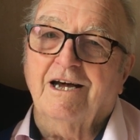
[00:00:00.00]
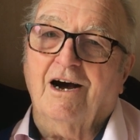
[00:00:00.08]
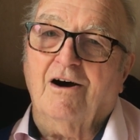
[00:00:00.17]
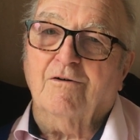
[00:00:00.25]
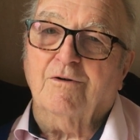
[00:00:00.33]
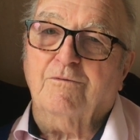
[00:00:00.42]

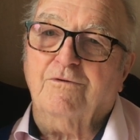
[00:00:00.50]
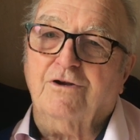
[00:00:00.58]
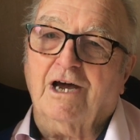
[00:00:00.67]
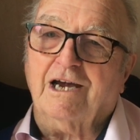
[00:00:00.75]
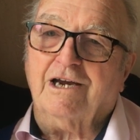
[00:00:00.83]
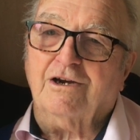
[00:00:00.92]
I was
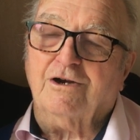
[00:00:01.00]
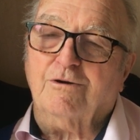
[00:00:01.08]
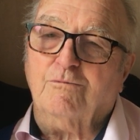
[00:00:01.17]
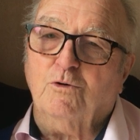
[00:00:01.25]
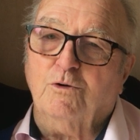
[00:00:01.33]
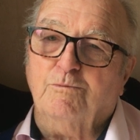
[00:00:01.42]
taken to
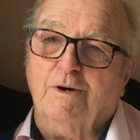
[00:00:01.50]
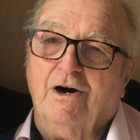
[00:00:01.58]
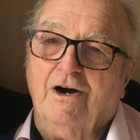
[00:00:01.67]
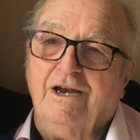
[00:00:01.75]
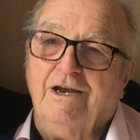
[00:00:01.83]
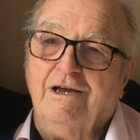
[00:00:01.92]

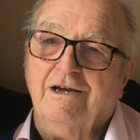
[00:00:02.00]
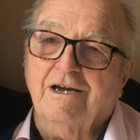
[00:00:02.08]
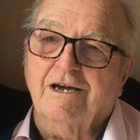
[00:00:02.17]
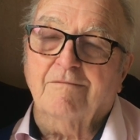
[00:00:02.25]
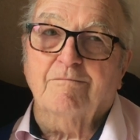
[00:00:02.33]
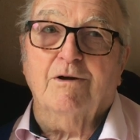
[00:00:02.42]
Woodbine.
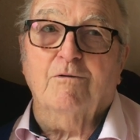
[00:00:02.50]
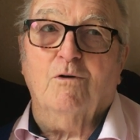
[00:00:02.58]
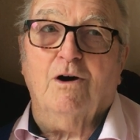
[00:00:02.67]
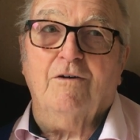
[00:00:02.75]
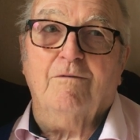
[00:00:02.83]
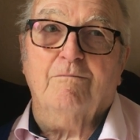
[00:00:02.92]

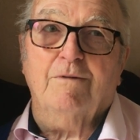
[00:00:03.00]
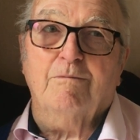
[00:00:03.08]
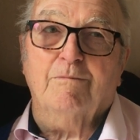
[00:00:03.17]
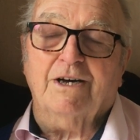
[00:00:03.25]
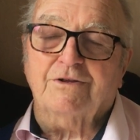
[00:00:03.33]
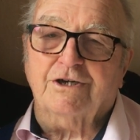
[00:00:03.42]
My
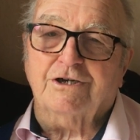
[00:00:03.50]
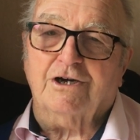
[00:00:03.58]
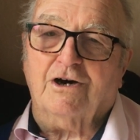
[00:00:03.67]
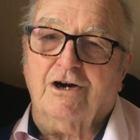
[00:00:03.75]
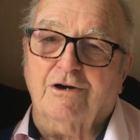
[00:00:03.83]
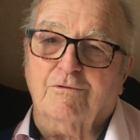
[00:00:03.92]
mother
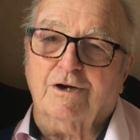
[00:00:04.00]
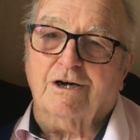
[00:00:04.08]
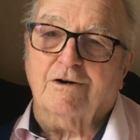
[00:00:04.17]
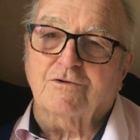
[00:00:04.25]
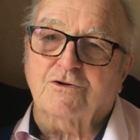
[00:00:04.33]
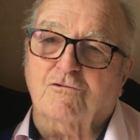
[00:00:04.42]
died when
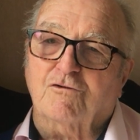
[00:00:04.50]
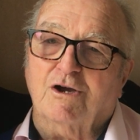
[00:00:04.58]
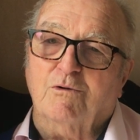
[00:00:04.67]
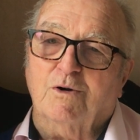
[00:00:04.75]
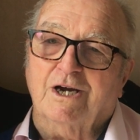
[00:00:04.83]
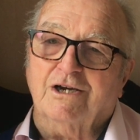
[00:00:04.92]
I was 3
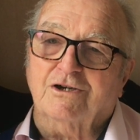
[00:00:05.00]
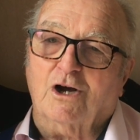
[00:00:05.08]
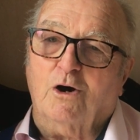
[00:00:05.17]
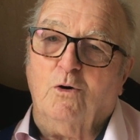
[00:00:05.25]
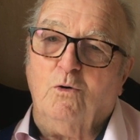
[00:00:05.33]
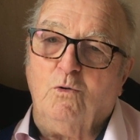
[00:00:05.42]
weeks
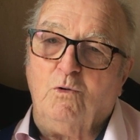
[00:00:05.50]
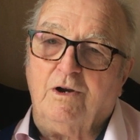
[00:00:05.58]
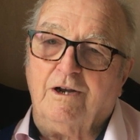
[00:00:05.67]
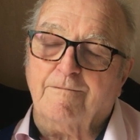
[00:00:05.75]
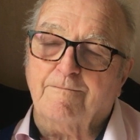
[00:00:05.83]
old,